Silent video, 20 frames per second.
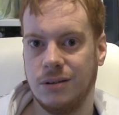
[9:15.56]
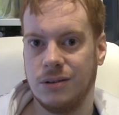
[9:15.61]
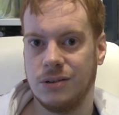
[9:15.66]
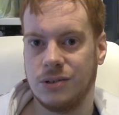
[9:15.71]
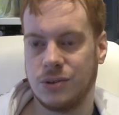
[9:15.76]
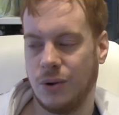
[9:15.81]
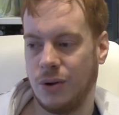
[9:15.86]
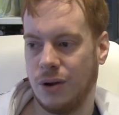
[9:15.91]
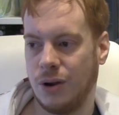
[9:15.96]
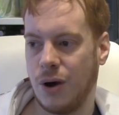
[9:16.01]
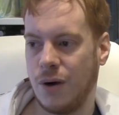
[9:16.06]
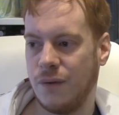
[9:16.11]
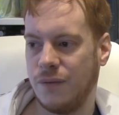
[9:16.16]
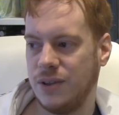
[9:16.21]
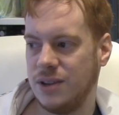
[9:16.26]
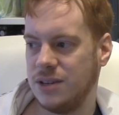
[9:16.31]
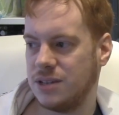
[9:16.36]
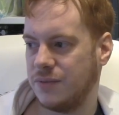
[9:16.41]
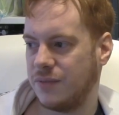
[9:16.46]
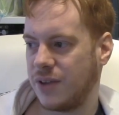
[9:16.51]
So a lot of
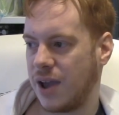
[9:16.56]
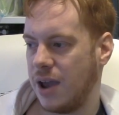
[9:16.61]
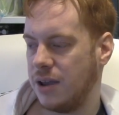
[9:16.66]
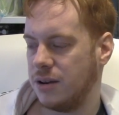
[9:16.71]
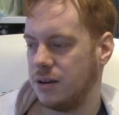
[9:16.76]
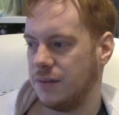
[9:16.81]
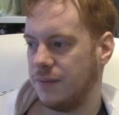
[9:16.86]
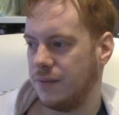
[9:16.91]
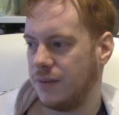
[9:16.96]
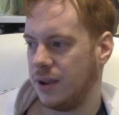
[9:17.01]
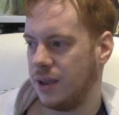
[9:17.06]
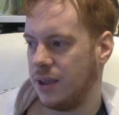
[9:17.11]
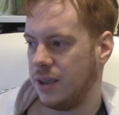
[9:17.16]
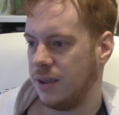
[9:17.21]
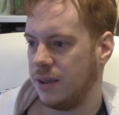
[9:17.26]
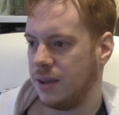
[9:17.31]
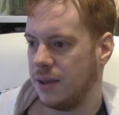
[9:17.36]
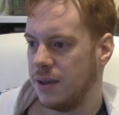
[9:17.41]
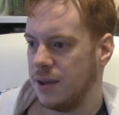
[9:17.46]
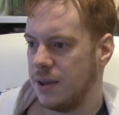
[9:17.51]
these have kind of
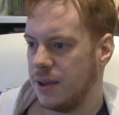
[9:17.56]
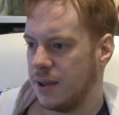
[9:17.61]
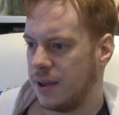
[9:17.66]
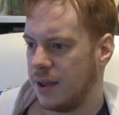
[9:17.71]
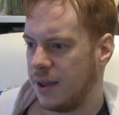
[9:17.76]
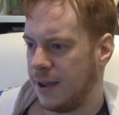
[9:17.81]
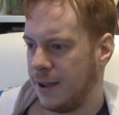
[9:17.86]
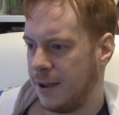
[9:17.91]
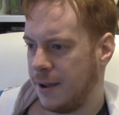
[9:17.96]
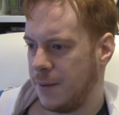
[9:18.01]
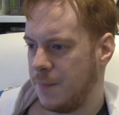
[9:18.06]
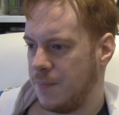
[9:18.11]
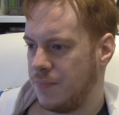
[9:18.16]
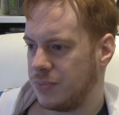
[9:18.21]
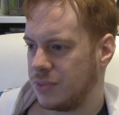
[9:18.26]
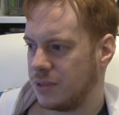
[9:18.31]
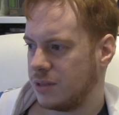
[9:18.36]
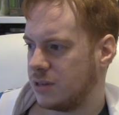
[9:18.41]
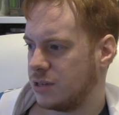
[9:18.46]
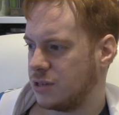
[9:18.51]
like
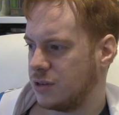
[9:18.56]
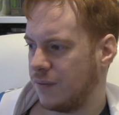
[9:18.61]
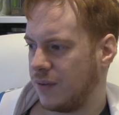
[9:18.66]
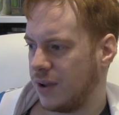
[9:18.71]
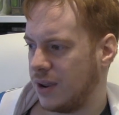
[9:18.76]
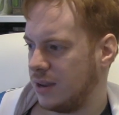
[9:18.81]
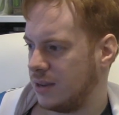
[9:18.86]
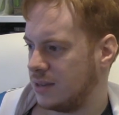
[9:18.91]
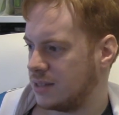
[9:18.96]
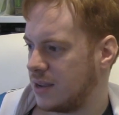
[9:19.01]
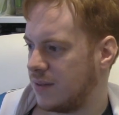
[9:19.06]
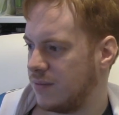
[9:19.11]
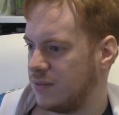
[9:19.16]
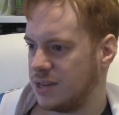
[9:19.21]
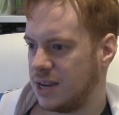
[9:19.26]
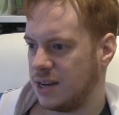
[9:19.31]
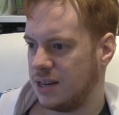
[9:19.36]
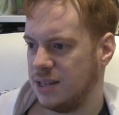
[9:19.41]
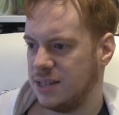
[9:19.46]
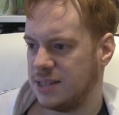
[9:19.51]
um, stuff like Seven
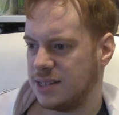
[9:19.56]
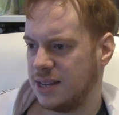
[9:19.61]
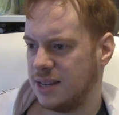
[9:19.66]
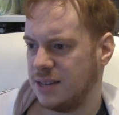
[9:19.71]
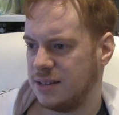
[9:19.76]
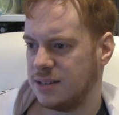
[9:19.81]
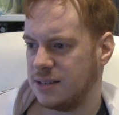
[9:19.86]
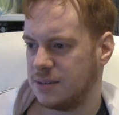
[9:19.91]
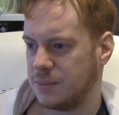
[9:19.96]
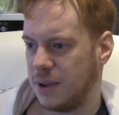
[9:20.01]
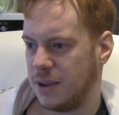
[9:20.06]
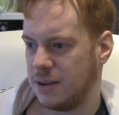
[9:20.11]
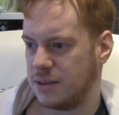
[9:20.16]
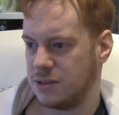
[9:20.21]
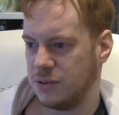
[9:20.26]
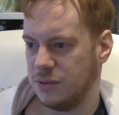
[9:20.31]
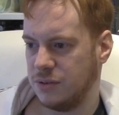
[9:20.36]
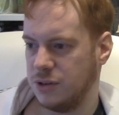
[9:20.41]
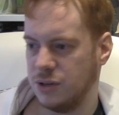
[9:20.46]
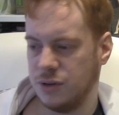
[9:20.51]
Deadly Sins, where it
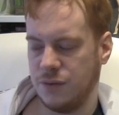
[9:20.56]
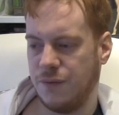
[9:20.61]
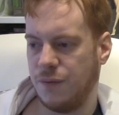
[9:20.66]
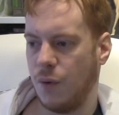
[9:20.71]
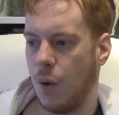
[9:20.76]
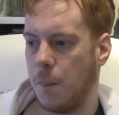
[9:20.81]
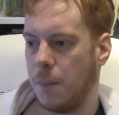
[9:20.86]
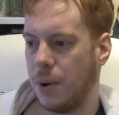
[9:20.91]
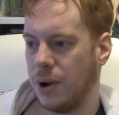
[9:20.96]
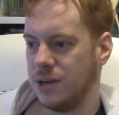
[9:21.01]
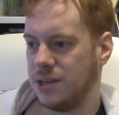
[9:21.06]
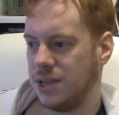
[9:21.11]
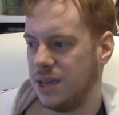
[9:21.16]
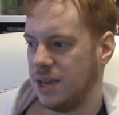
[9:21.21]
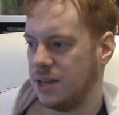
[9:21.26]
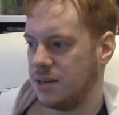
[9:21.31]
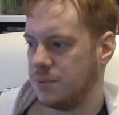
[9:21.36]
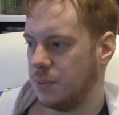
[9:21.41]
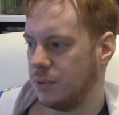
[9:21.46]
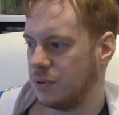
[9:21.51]
sort of did four point
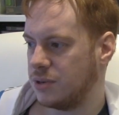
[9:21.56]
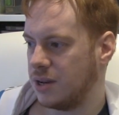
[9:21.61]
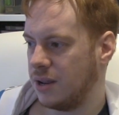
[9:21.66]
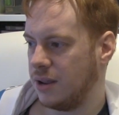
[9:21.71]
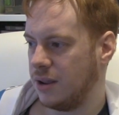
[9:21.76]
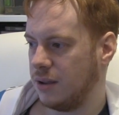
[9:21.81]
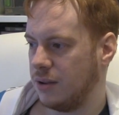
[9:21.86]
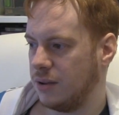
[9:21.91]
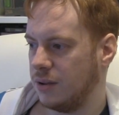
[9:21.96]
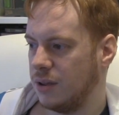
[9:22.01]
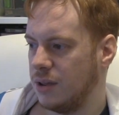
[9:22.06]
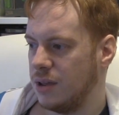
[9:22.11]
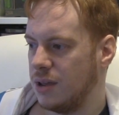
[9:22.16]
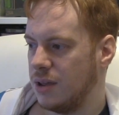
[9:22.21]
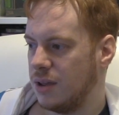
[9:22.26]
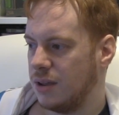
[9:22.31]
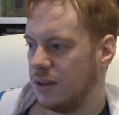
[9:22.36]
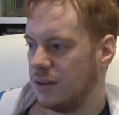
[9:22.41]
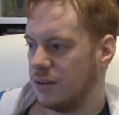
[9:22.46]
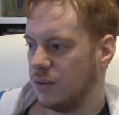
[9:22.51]
eight, but like
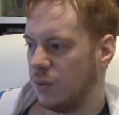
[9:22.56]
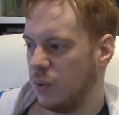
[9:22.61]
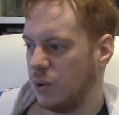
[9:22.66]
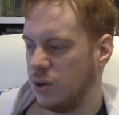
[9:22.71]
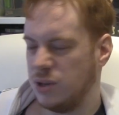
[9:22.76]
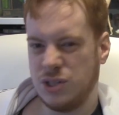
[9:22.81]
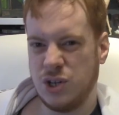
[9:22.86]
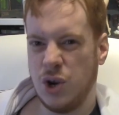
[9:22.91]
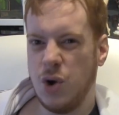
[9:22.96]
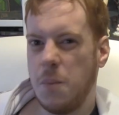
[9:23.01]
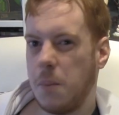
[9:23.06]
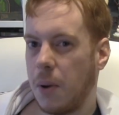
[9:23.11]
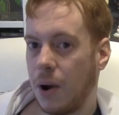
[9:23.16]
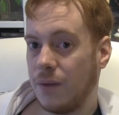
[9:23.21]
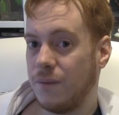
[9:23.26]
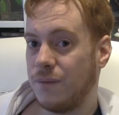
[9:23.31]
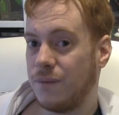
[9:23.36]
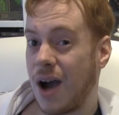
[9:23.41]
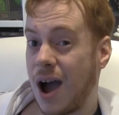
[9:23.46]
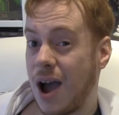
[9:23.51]
only two
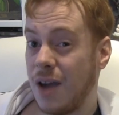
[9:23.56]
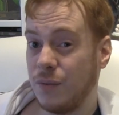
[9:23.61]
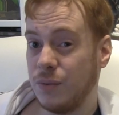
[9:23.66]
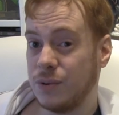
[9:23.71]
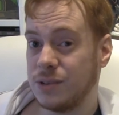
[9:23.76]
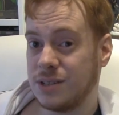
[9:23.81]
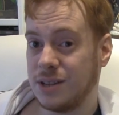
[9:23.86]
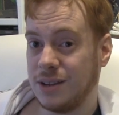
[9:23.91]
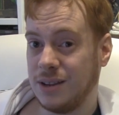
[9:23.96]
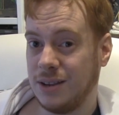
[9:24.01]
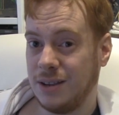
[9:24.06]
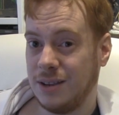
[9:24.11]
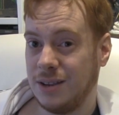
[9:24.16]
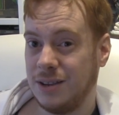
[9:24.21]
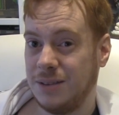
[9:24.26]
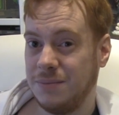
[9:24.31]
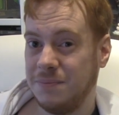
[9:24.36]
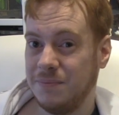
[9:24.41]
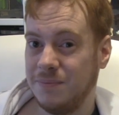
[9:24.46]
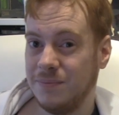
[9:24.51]
point five was like
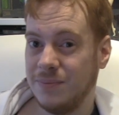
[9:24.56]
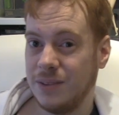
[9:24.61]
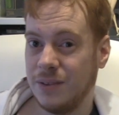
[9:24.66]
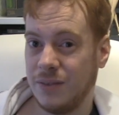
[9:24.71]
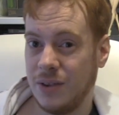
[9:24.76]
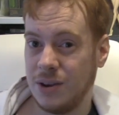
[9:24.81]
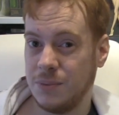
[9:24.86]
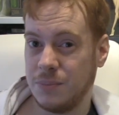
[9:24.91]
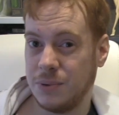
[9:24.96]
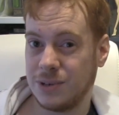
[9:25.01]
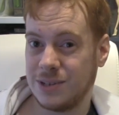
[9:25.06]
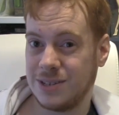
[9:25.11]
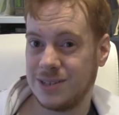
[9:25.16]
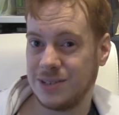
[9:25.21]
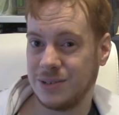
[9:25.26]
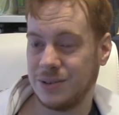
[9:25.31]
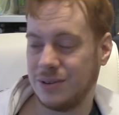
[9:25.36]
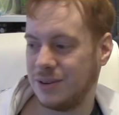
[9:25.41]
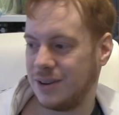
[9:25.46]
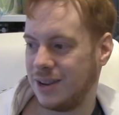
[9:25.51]
the thing. But
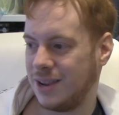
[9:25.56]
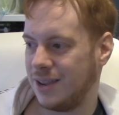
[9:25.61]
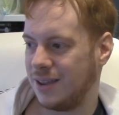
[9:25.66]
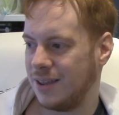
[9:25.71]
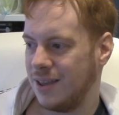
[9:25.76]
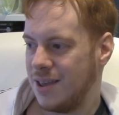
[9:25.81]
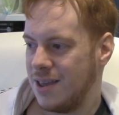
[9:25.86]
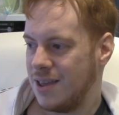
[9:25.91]
so like